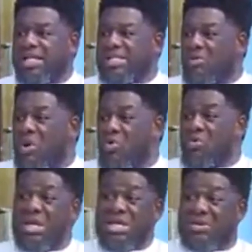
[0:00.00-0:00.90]
Se when
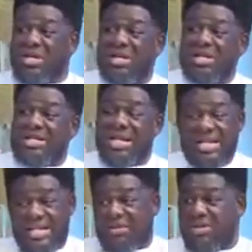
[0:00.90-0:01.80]
who me yiri, se
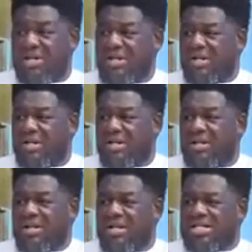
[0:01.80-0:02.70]
ni yiri.
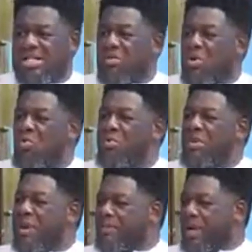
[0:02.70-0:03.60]
Se when who
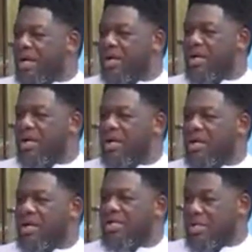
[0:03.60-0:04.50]
me papa,
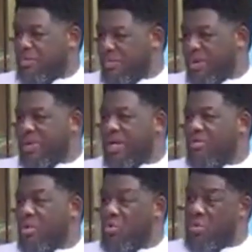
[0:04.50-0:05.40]
se me papa.
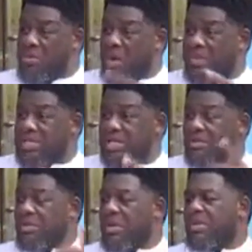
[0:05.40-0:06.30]
When who me mami,
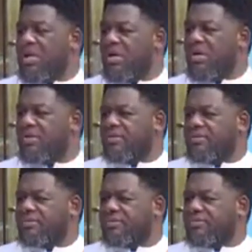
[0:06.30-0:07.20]
se me mami.
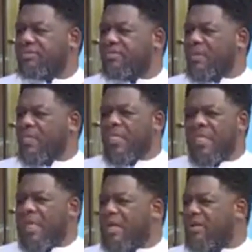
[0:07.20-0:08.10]

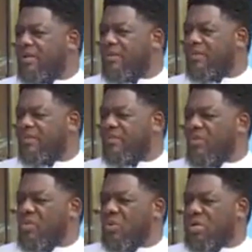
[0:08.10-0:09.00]
Then,
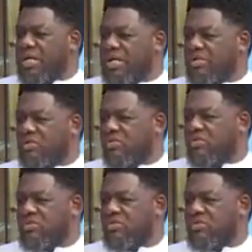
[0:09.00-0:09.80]
what can I do?